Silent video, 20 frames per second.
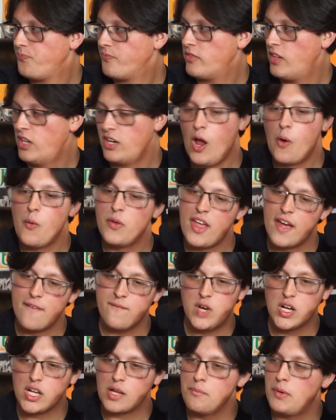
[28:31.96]
Not with that
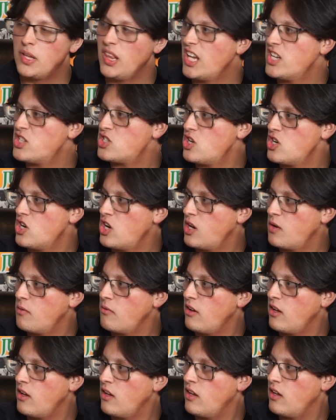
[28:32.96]
fucking molester
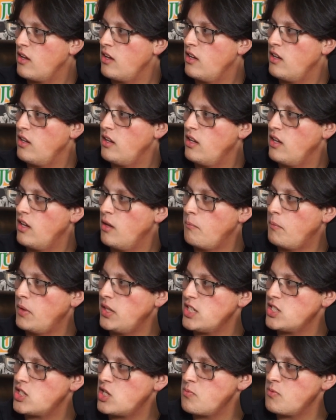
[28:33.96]

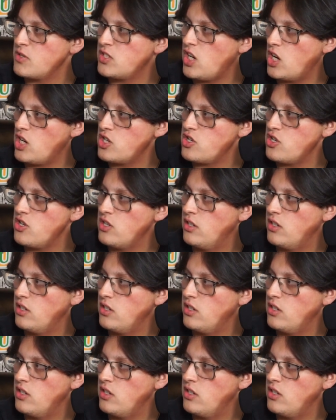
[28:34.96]
massager.